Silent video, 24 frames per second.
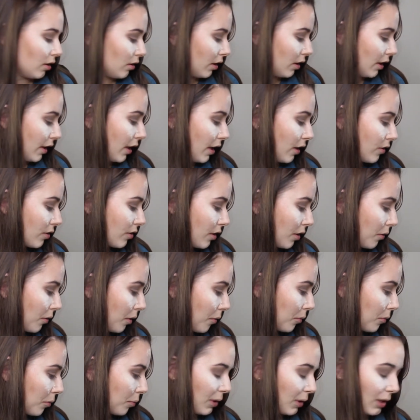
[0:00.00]
here, I'll show you where
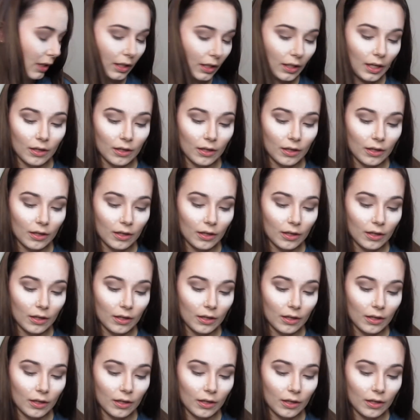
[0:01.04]
I'm gonna put it.